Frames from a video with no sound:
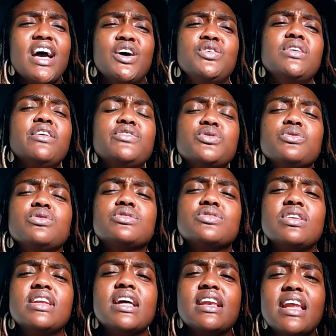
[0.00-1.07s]
you have to also
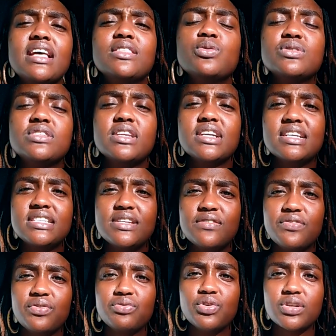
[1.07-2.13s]
let like those negative
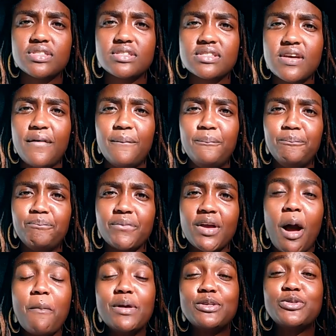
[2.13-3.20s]
thoughts
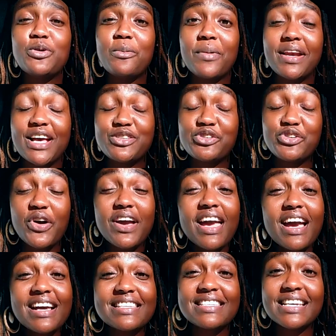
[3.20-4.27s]
come into your mind, as shocking as they